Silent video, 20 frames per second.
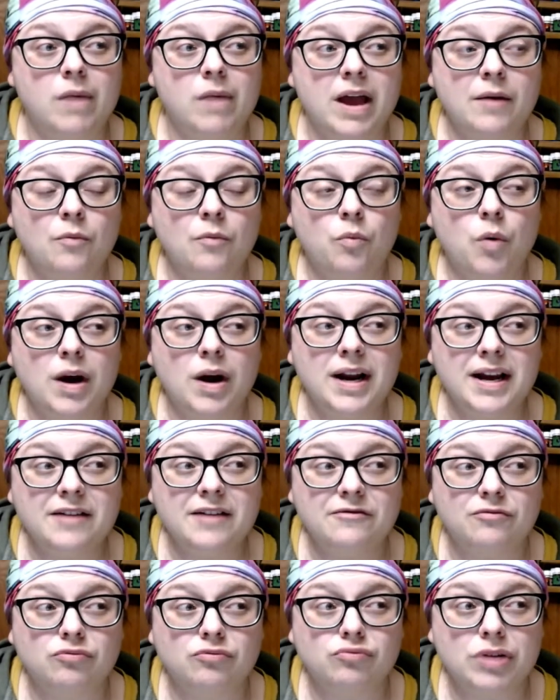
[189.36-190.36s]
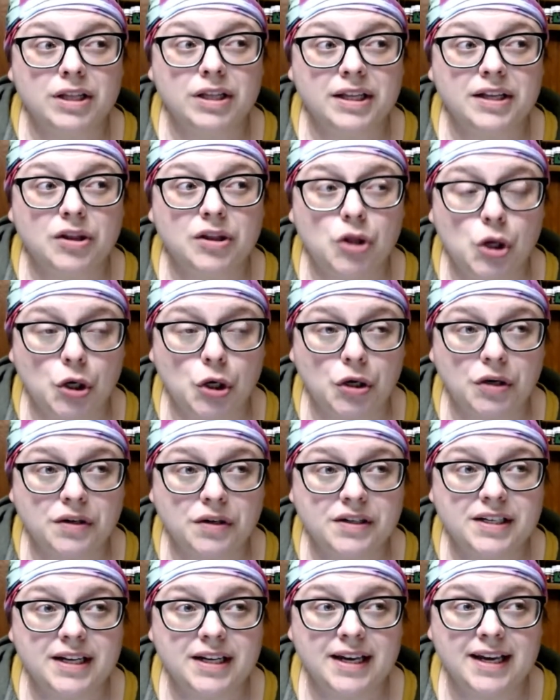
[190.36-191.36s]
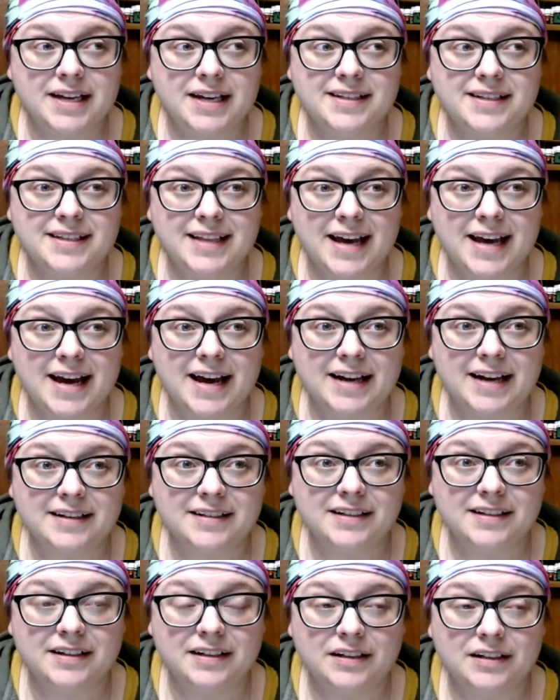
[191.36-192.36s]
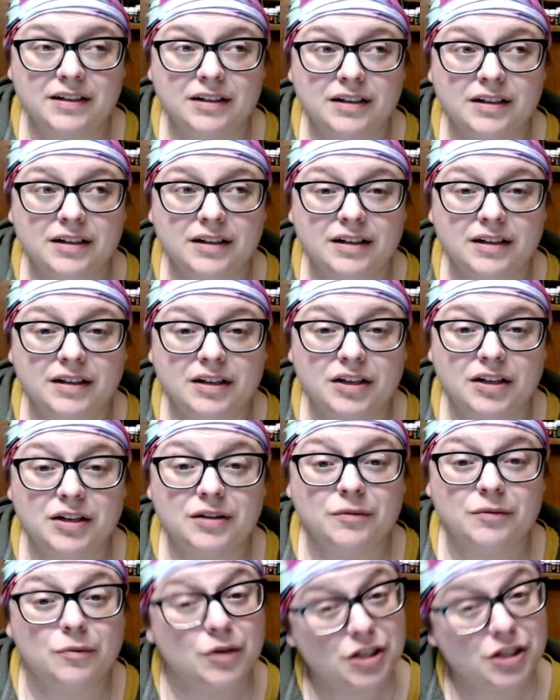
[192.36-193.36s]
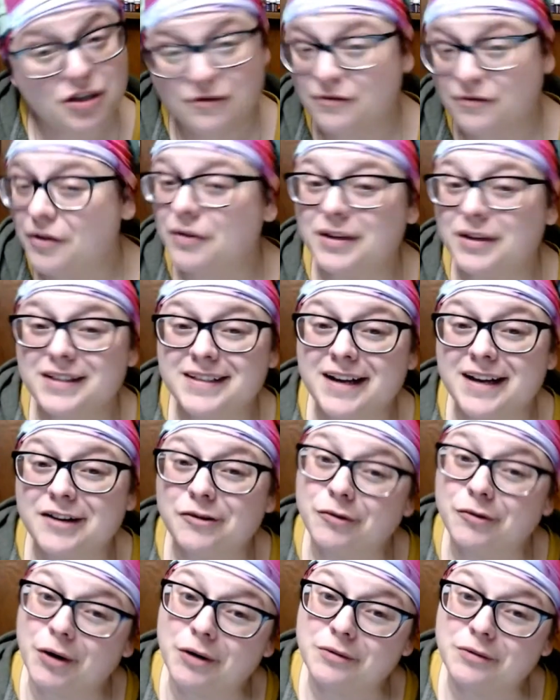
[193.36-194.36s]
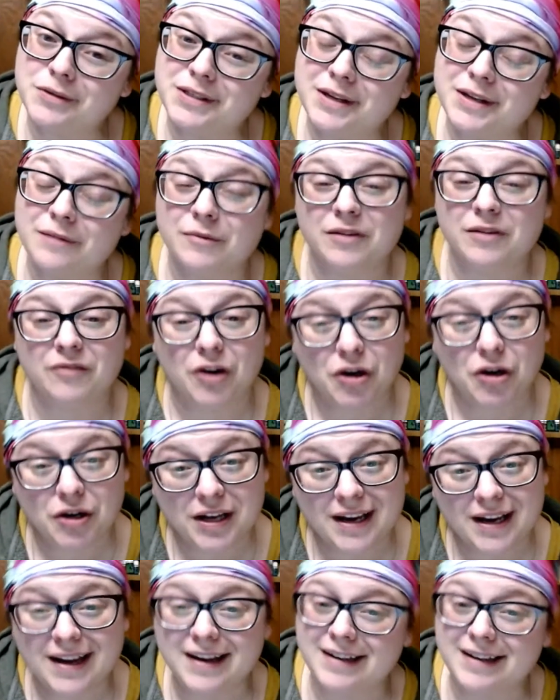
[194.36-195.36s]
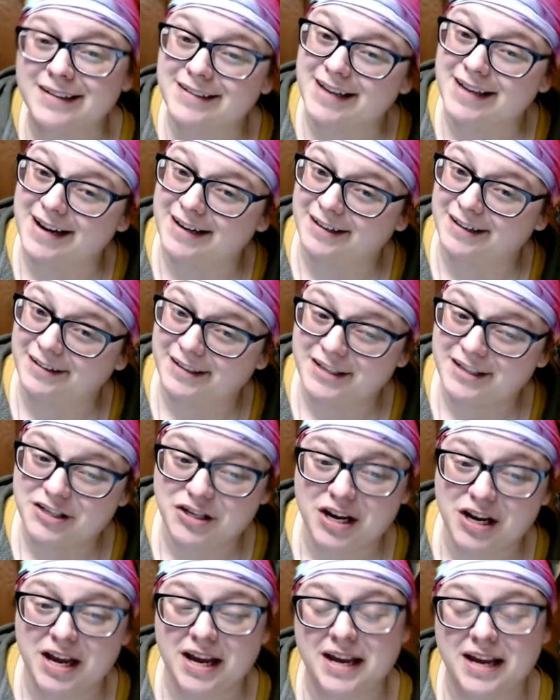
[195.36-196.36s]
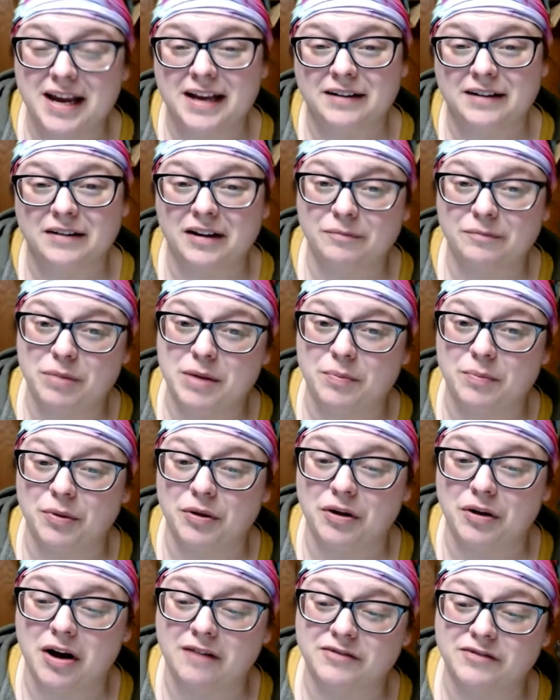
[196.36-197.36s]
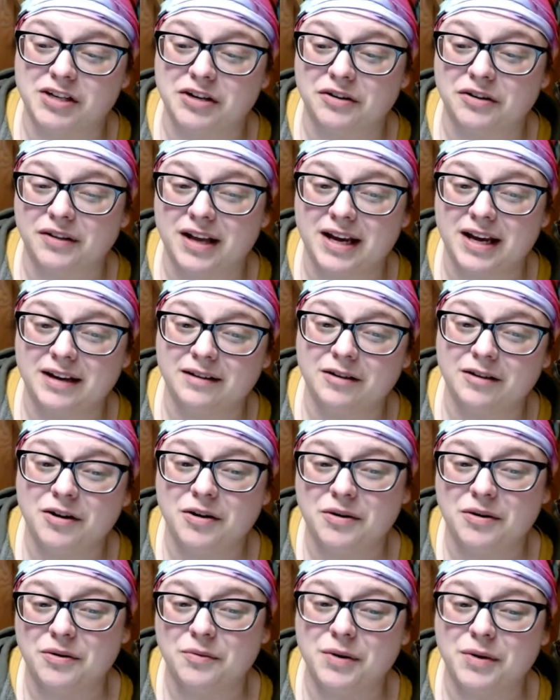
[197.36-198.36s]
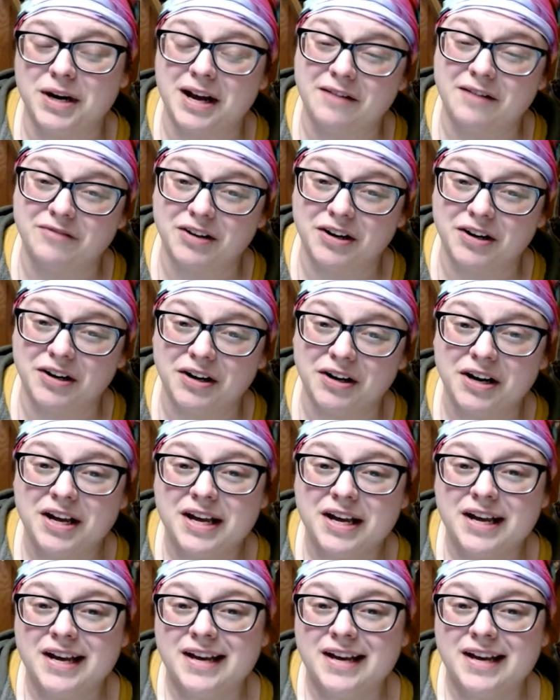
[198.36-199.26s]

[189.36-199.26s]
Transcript: And what I've really learned is that what you focus on grows. And we've heard it, and it's kind of cliche, and not people often are like, "Oh, whatever,"